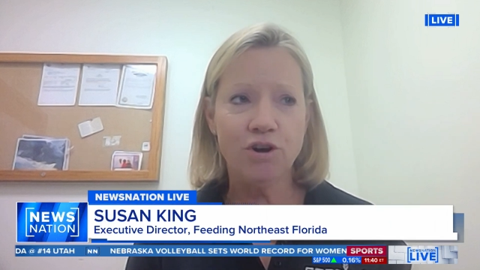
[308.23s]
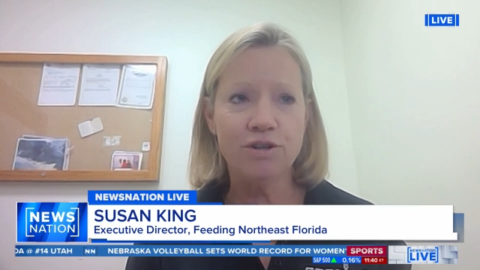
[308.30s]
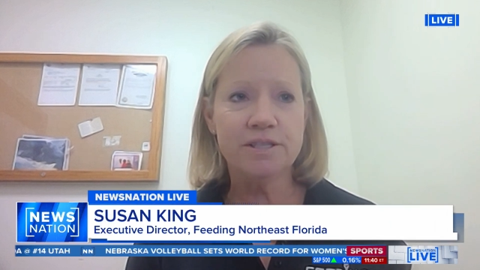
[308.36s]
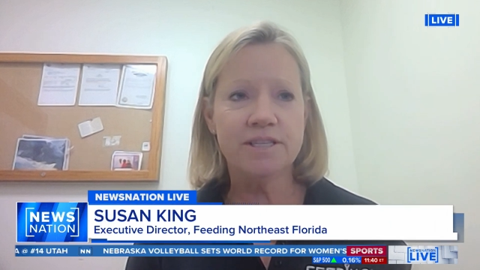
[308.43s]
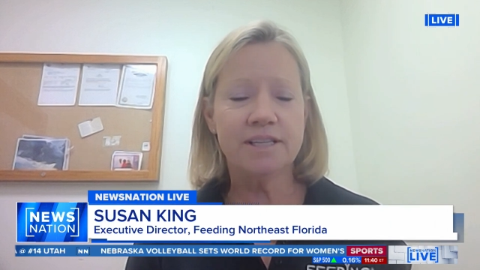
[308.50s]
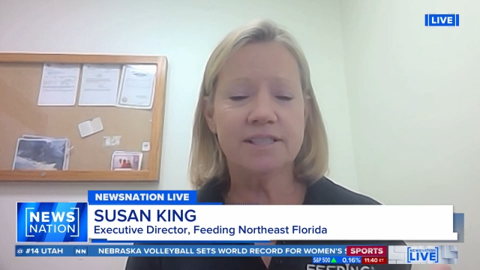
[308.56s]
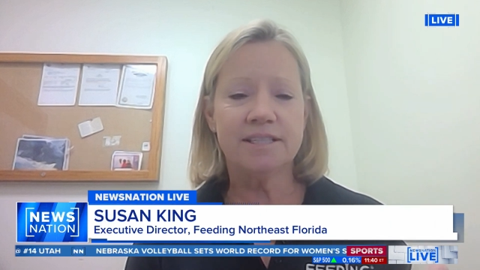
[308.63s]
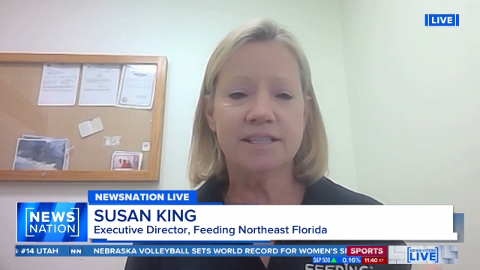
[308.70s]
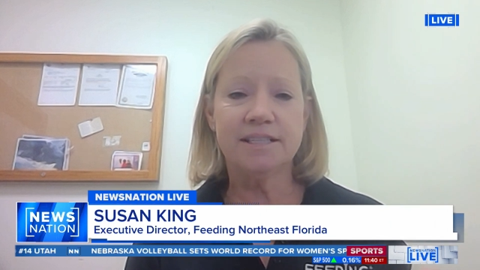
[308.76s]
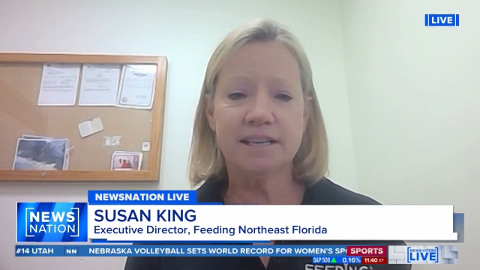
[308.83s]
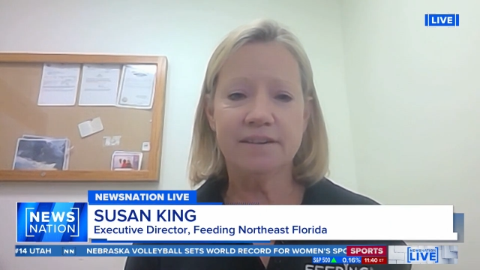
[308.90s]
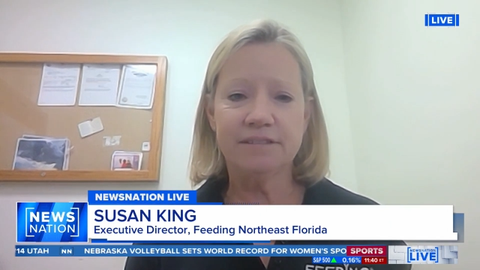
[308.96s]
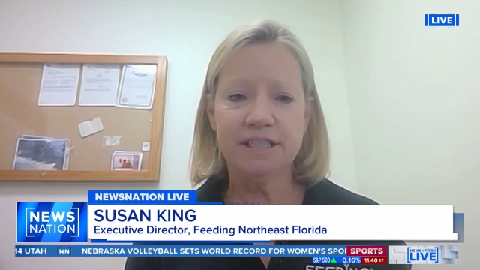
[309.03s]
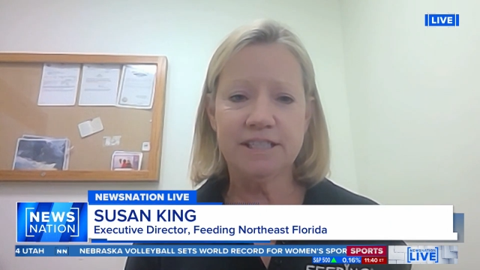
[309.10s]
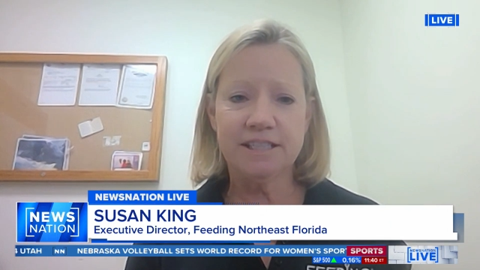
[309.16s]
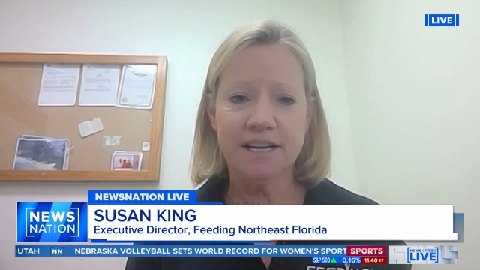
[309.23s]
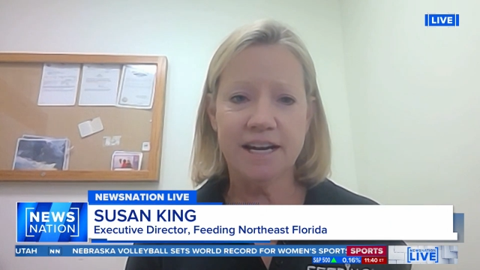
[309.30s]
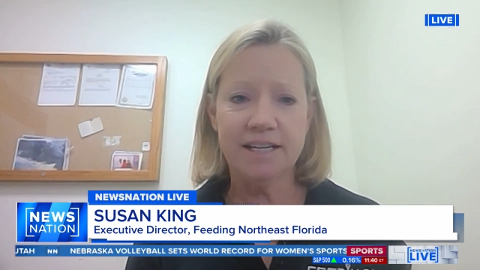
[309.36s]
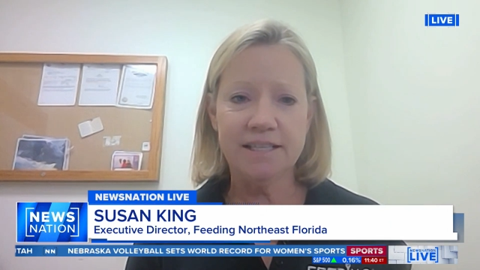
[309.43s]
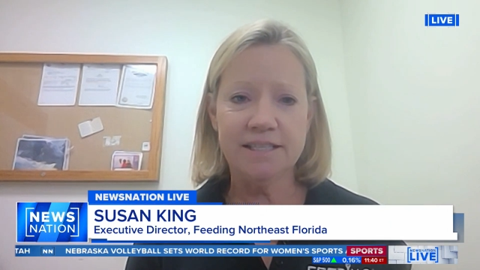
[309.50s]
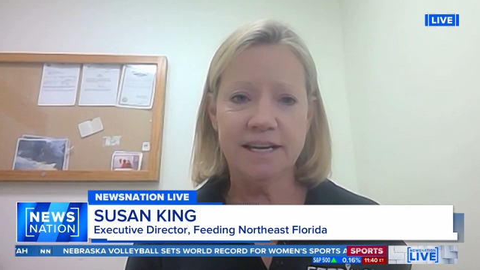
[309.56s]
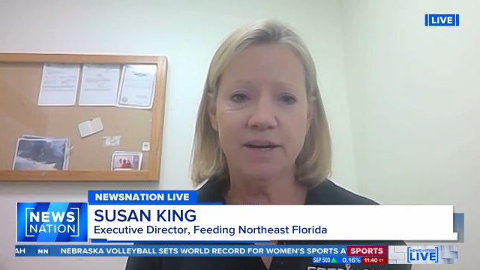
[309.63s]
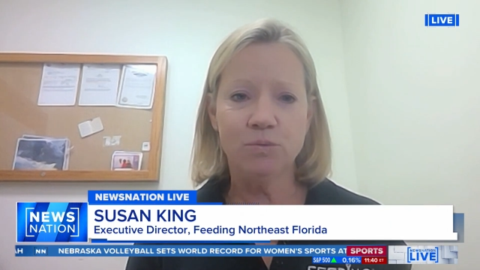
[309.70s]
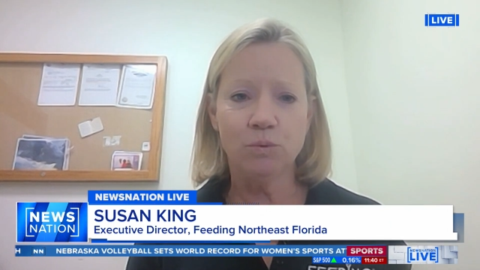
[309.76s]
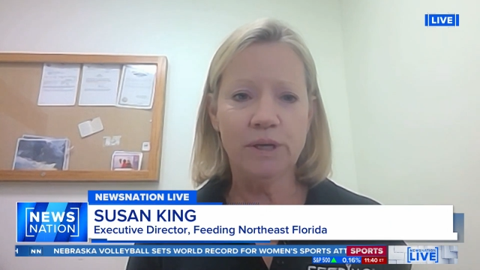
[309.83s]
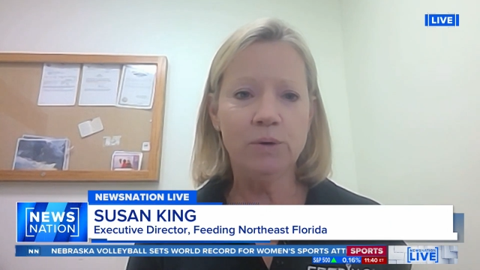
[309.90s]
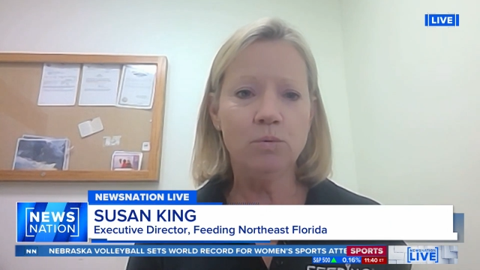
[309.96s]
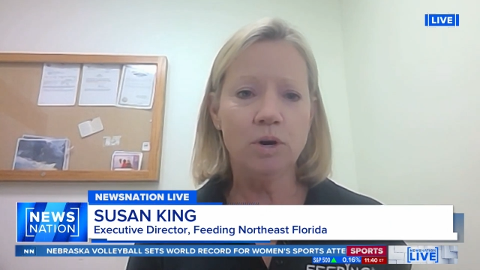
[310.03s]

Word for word: all sixty-seven states, and we